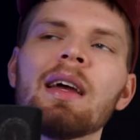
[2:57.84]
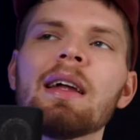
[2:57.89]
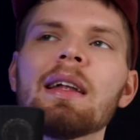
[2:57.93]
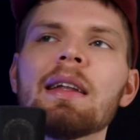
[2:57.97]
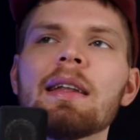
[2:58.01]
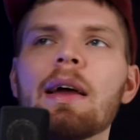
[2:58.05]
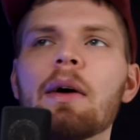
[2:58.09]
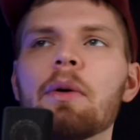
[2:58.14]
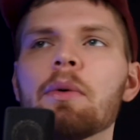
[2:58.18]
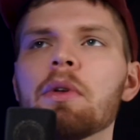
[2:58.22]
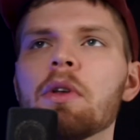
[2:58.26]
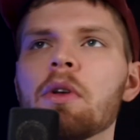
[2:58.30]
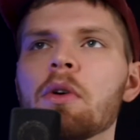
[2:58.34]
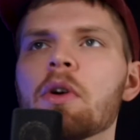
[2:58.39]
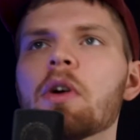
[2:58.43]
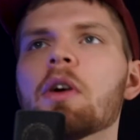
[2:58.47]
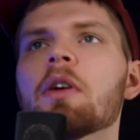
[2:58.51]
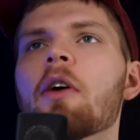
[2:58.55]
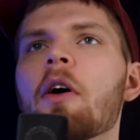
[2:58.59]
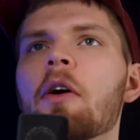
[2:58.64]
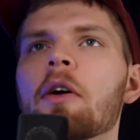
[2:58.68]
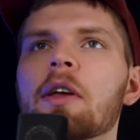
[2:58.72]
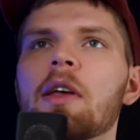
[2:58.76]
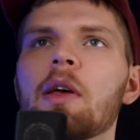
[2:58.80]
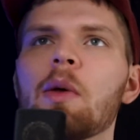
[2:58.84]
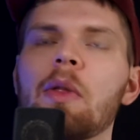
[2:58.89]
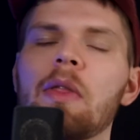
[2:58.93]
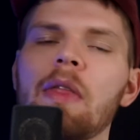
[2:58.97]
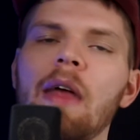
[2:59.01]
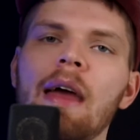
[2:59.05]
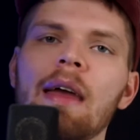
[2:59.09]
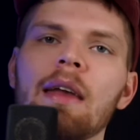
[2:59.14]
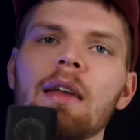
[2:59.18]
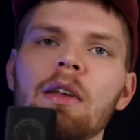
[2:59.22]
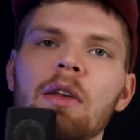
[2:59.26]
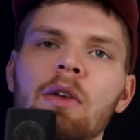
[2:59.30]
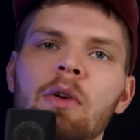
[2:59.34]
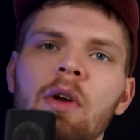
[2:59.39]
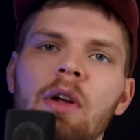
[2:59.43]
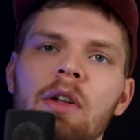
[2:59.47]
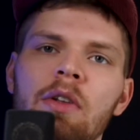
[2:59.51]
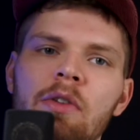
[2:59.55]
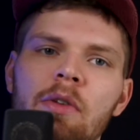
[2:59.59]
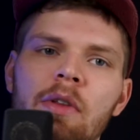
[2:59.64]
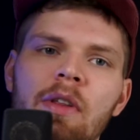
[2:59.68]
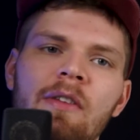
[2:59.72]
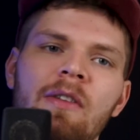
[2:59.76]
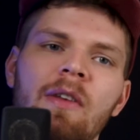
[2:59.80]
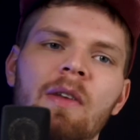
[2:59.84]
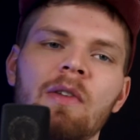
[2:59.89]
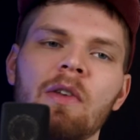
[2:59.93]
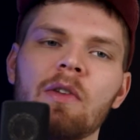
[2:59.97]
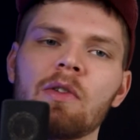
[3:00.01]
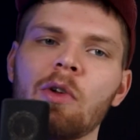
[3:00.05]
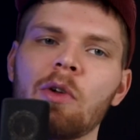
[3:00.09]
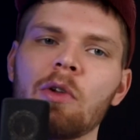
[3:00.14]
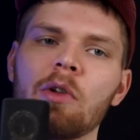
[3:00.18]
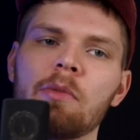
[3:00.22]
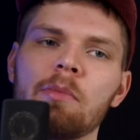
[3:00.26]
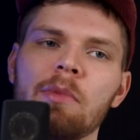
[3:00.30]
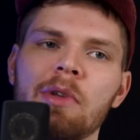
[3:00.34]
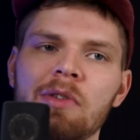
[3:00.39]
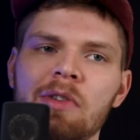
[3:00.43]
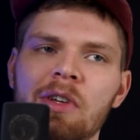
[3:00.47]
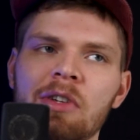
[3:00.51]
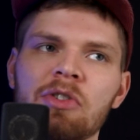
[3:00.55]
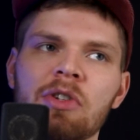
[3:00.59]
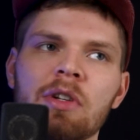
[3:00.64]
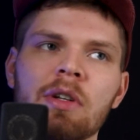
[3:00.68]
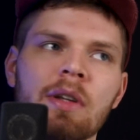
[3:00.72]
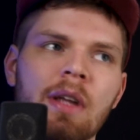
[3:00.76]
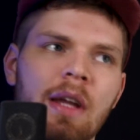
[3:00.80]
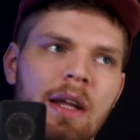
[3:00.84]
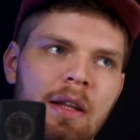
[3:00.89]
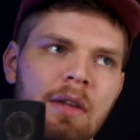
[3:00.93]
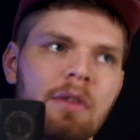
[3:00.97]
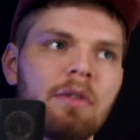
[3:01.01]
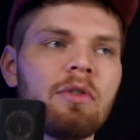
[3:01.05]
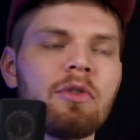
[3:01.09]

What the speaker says: Now, you could argue that you could do this as a solo musician, and